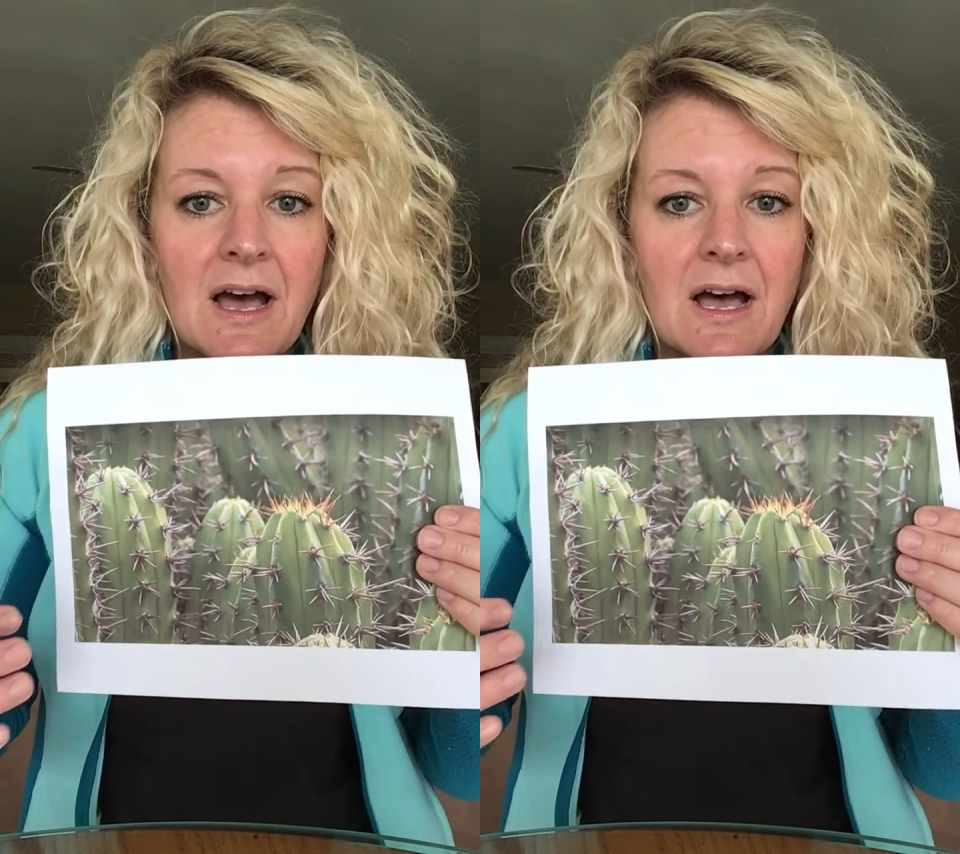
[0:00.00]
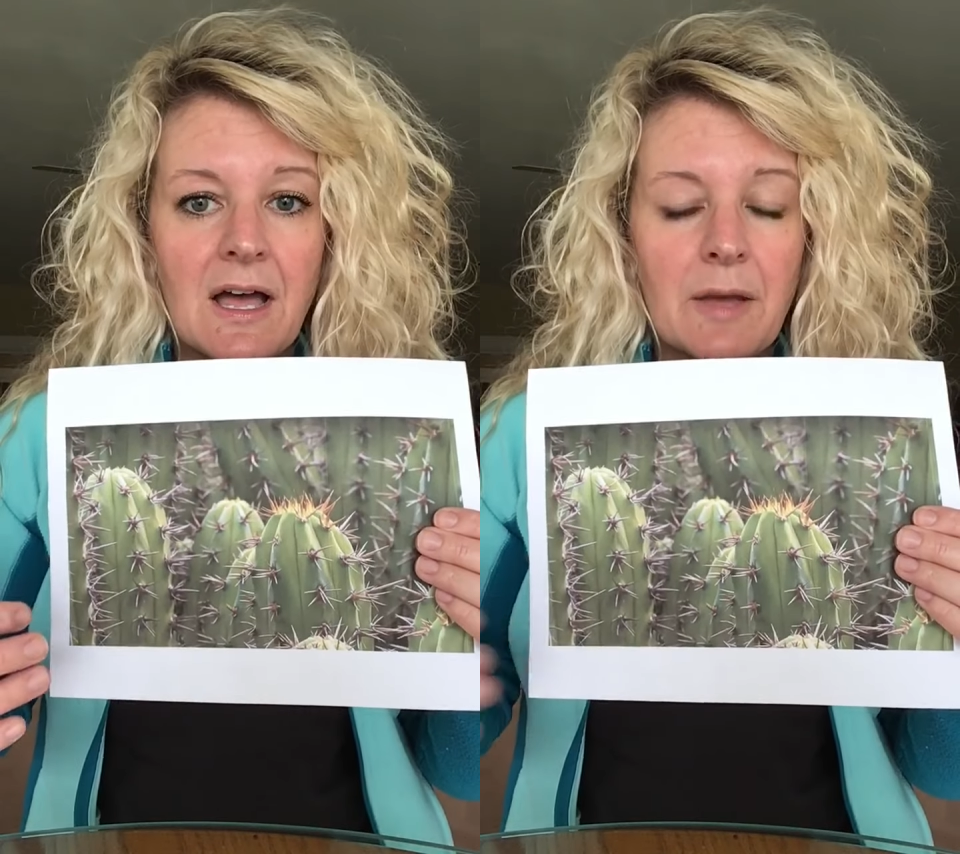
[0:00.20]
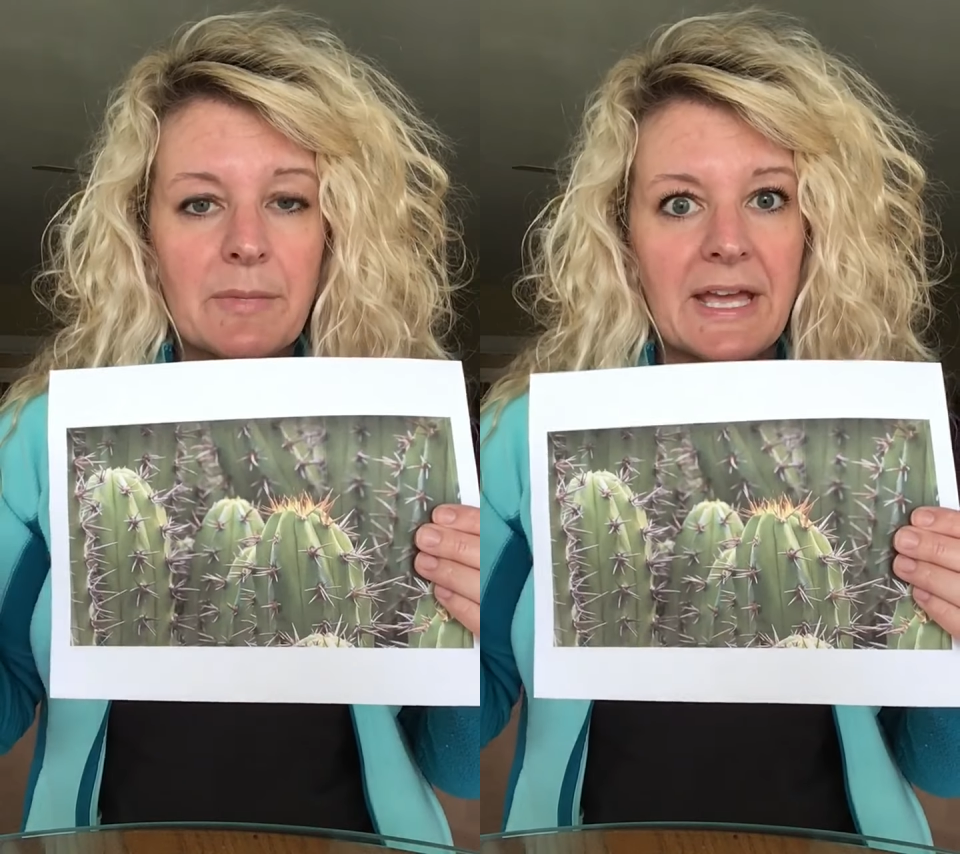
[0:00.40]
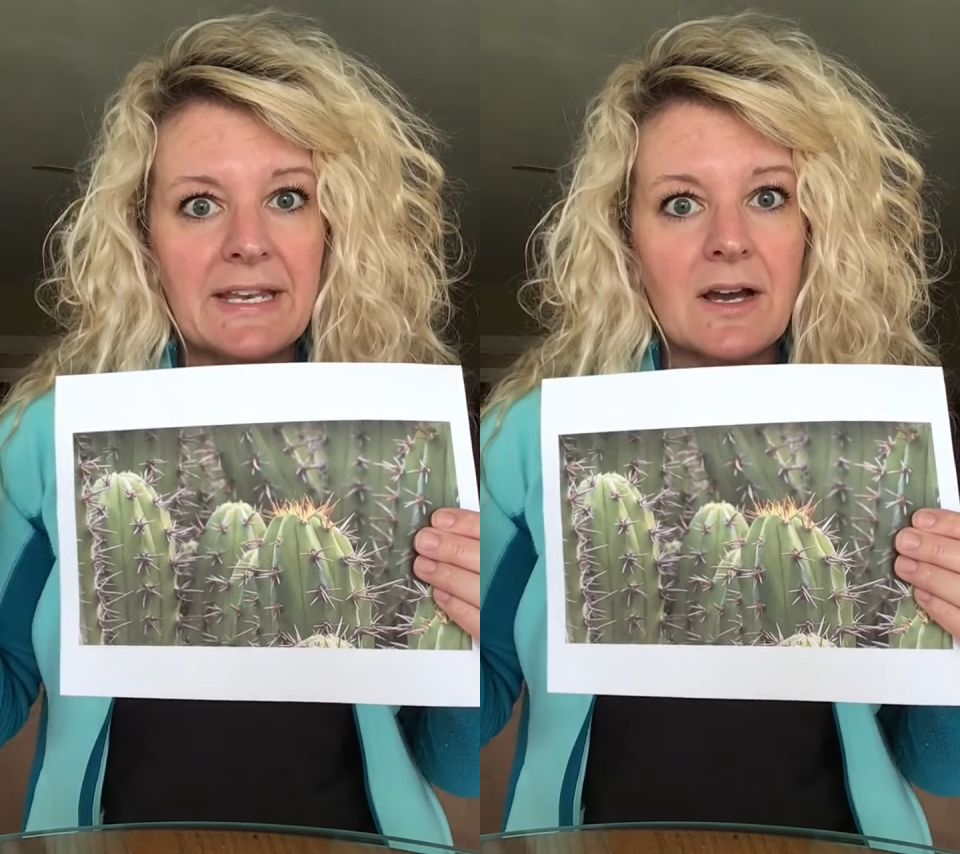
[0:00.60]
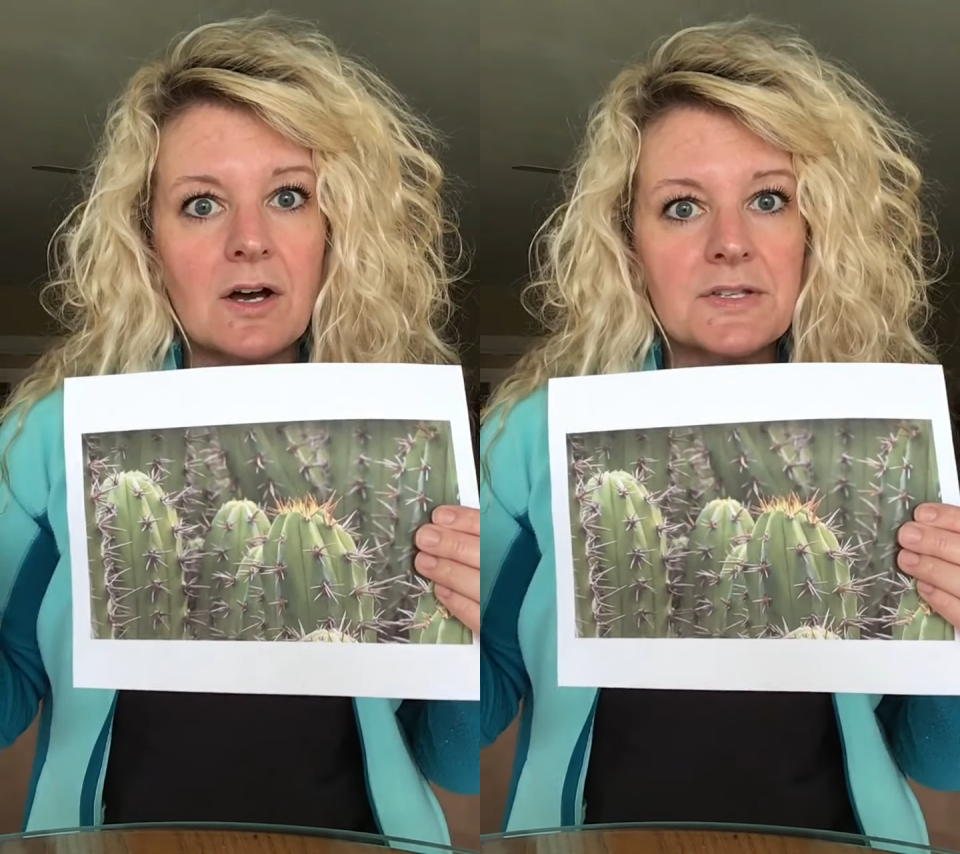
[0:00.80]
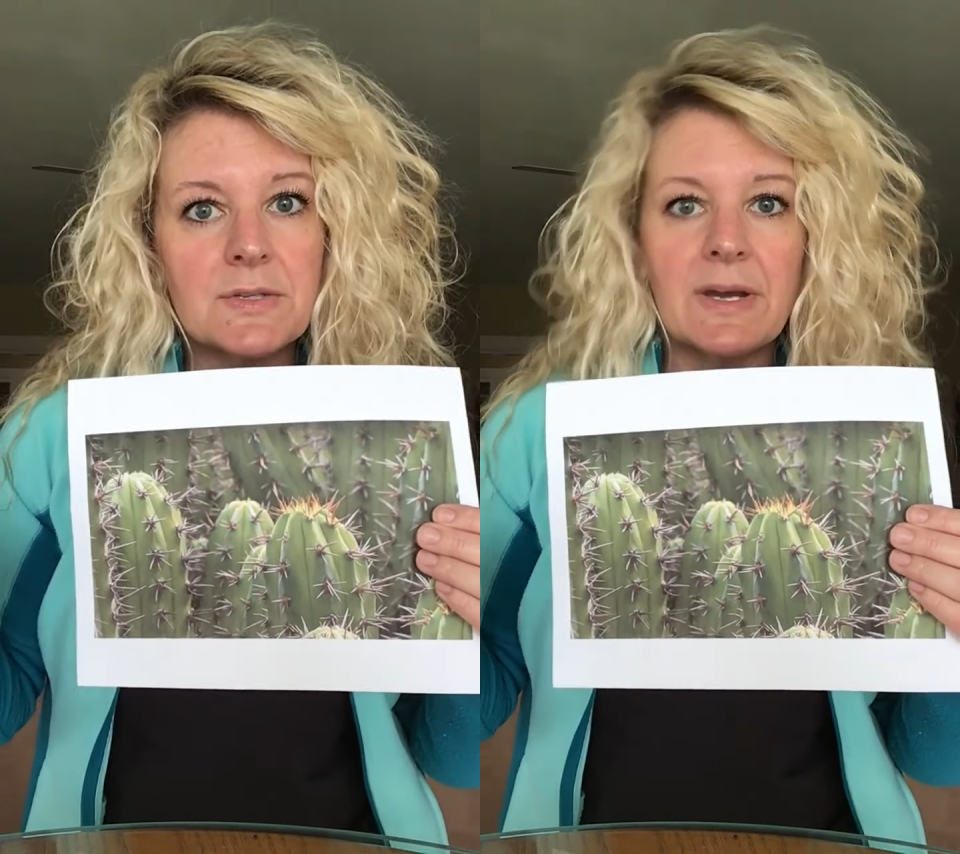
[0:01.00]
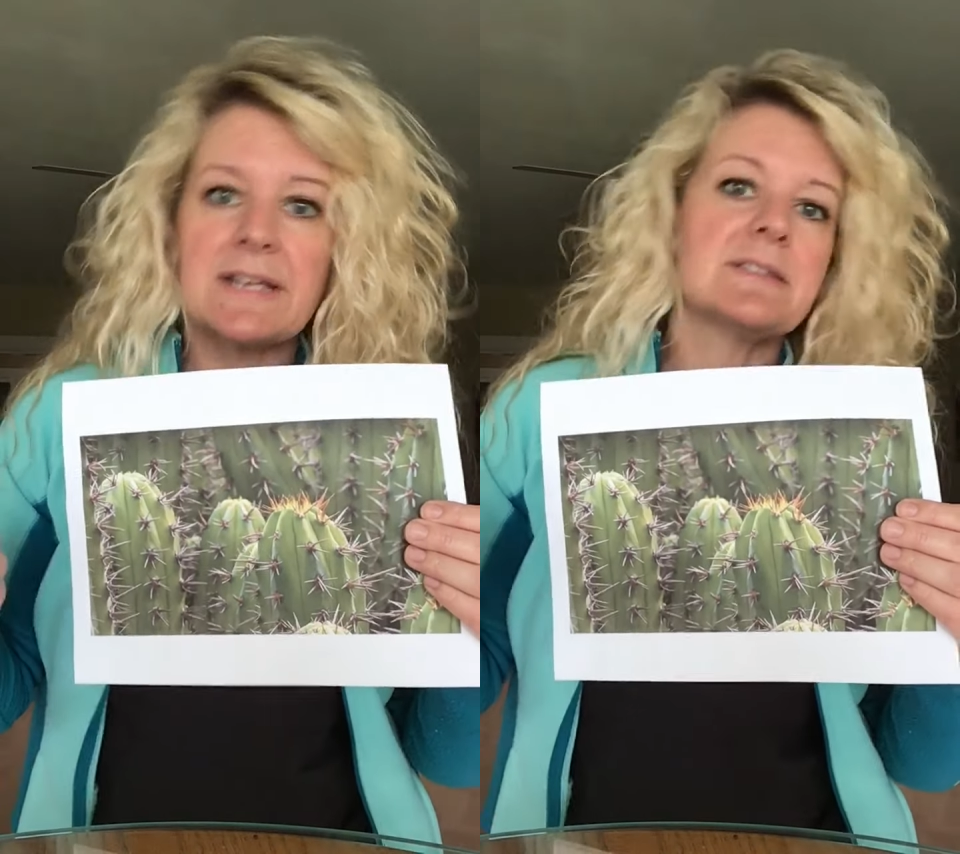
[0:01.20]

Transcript: And it also has